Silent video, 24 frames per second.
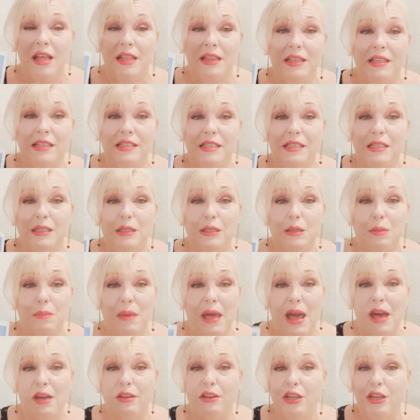This is
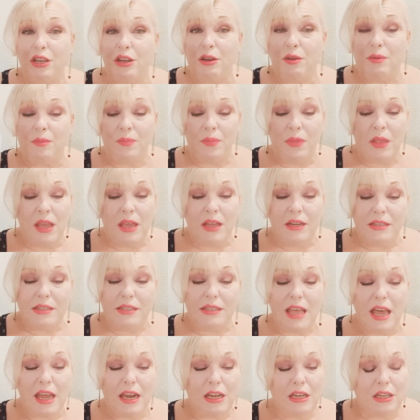about, you know,
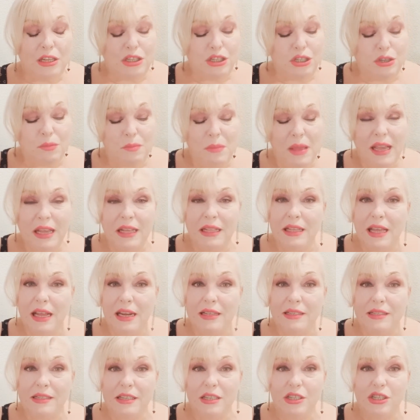deciding that you're making that
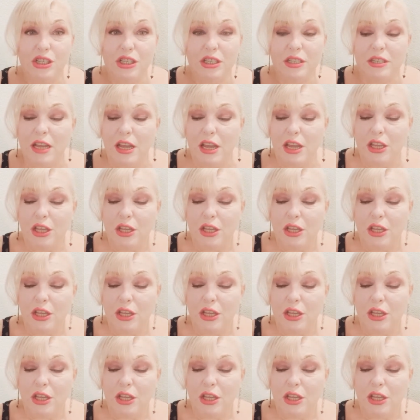decision.